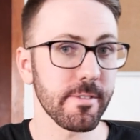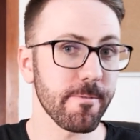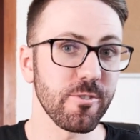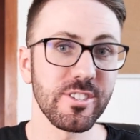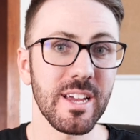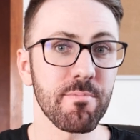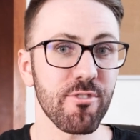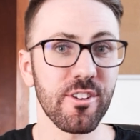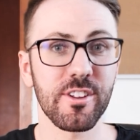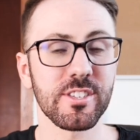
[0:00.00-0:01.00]
of the front end
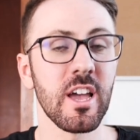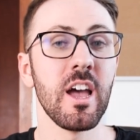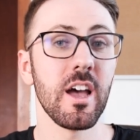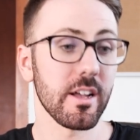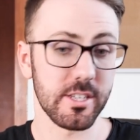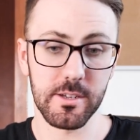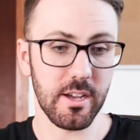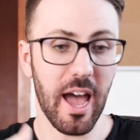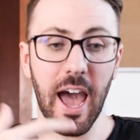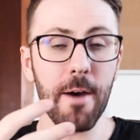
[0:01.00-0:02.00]
product
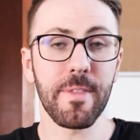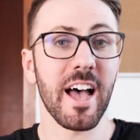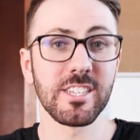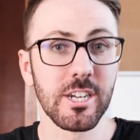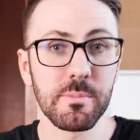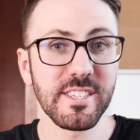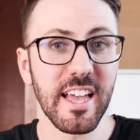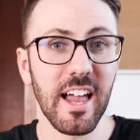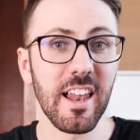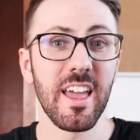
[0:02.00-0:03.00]
to have that as an
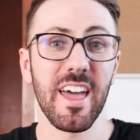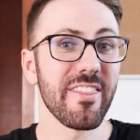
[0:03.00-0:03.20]
upsell.